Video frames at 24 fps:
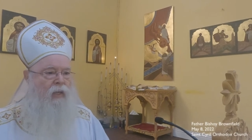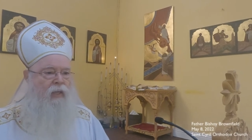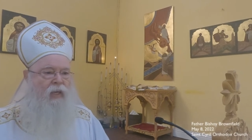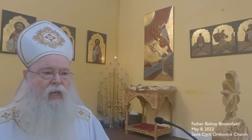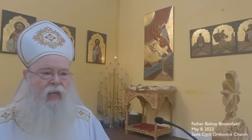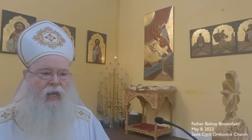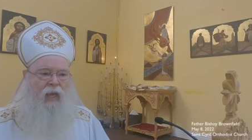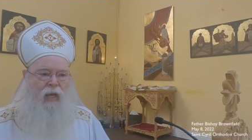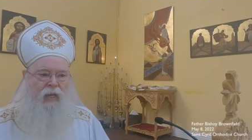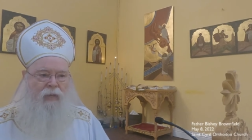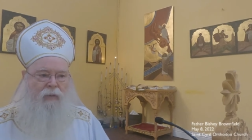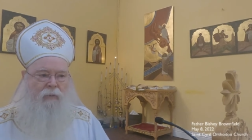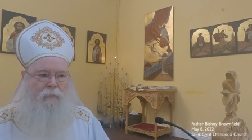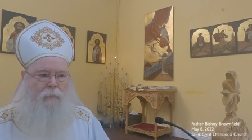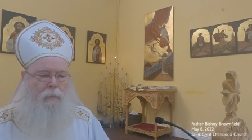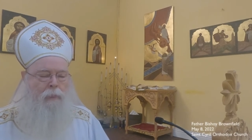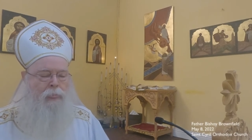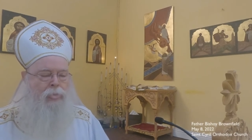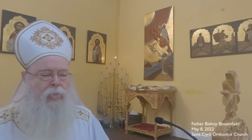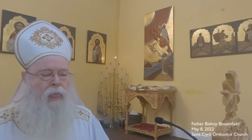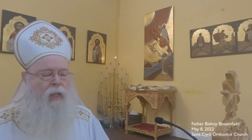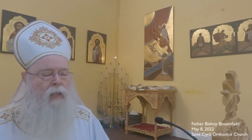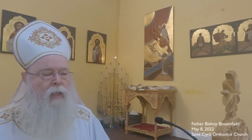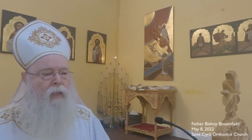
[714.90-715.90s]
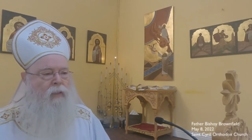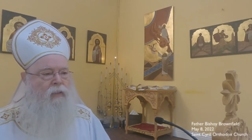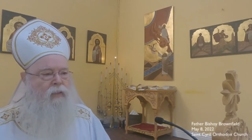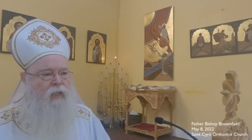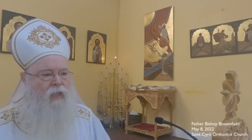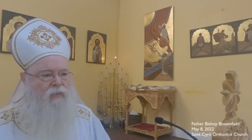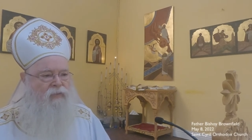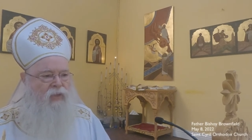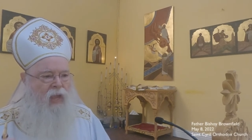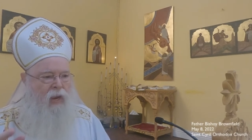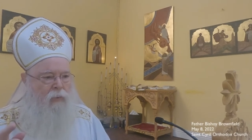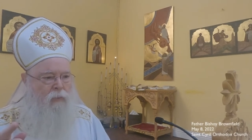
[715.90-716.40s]
again,
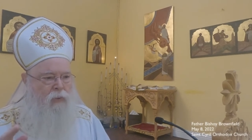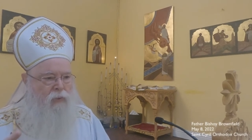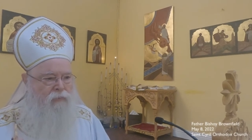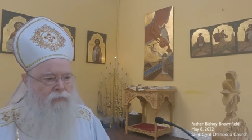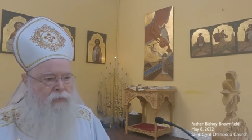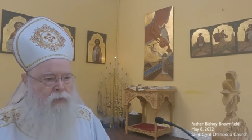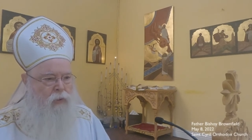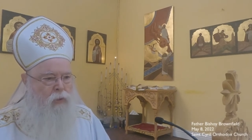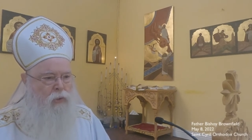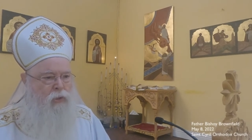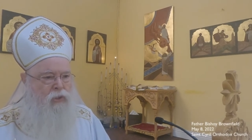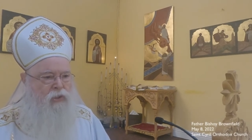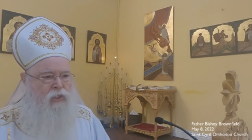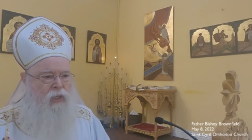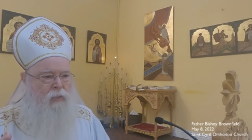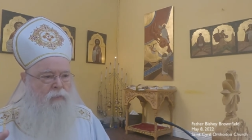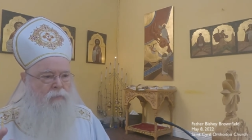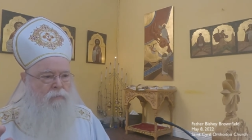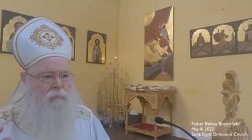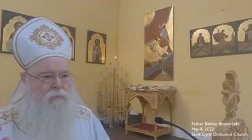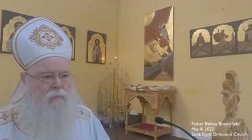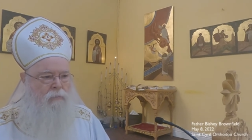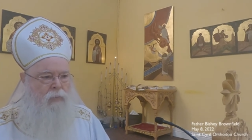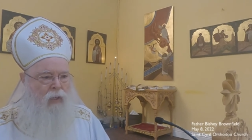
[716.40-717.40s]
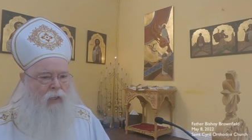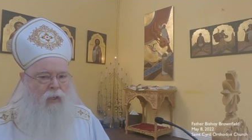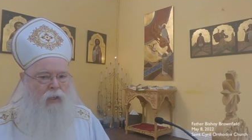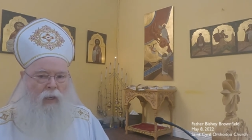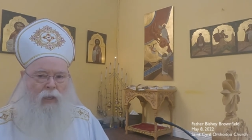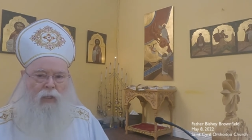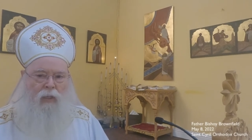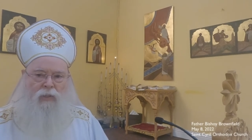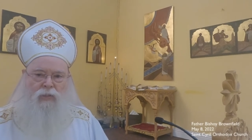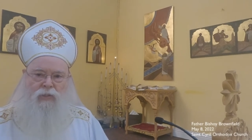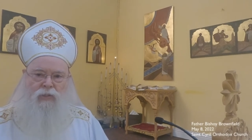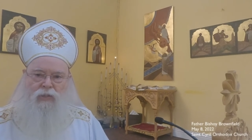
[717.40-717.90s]
did they refuse him
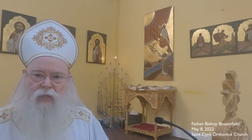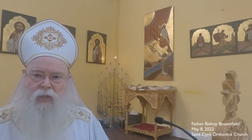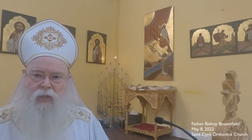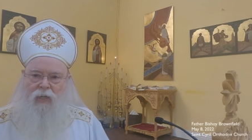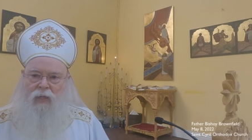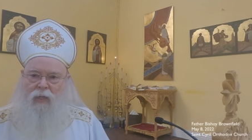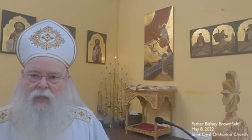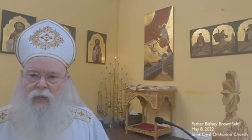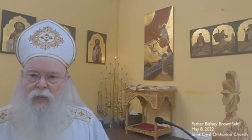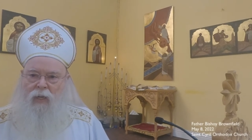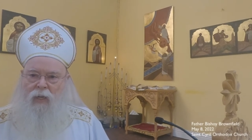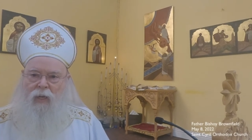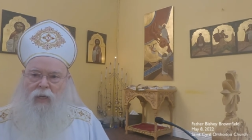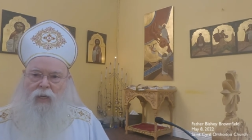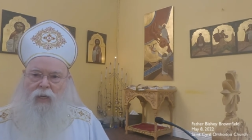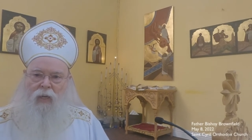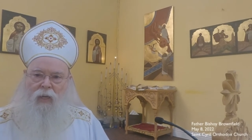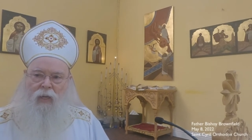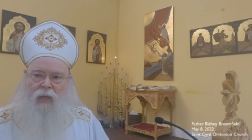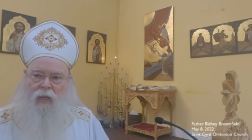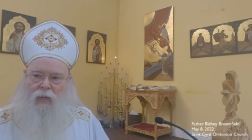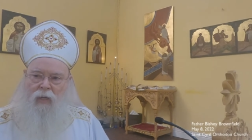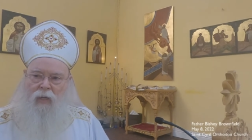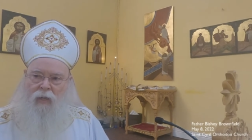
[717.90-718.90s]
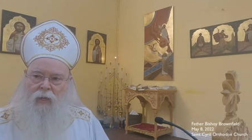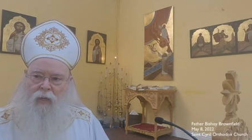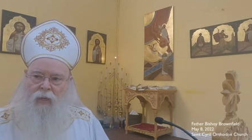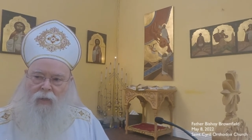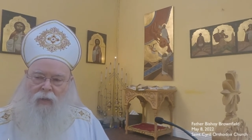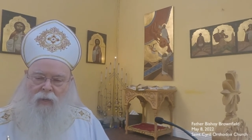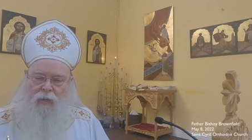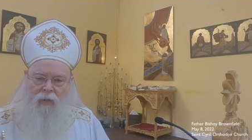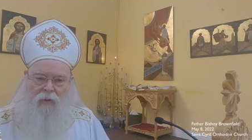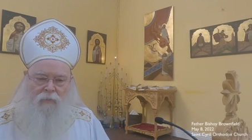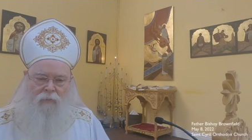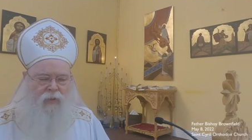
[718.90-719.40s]
because
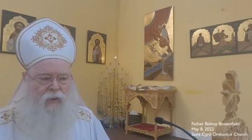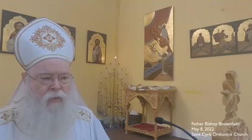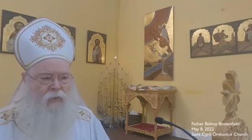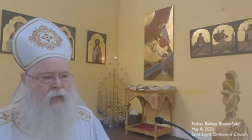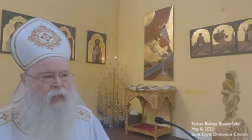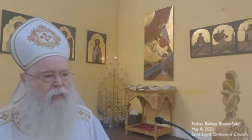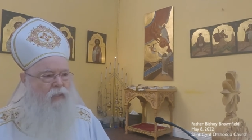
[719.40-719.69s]
of their